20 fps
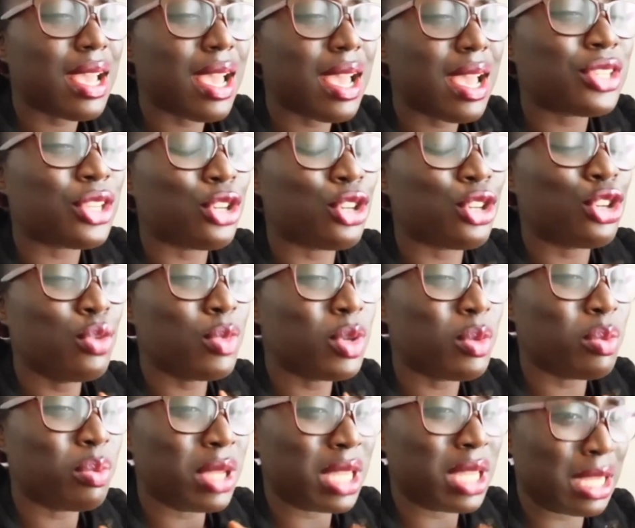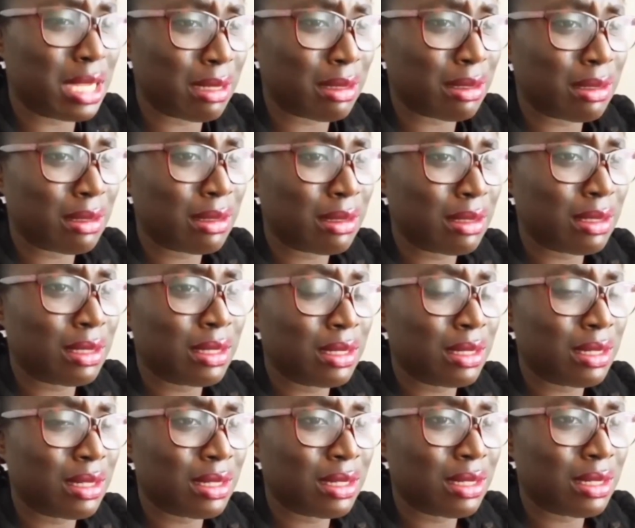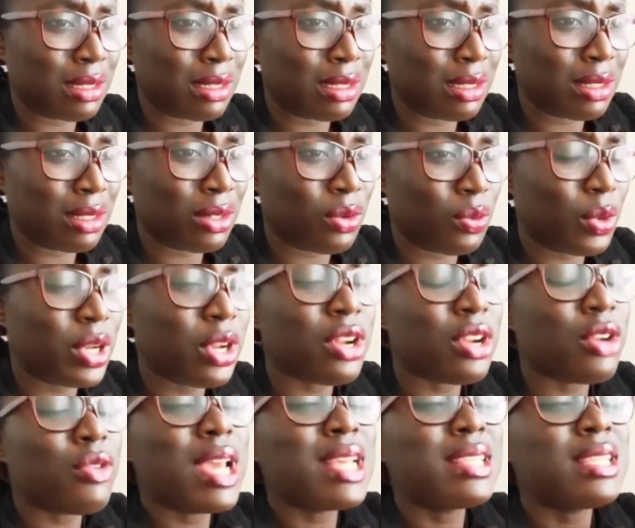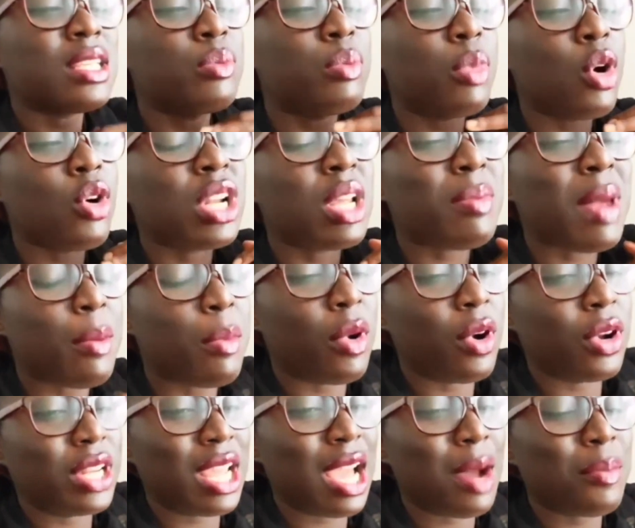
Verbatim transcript: as a human being we're not a racist bone in my body.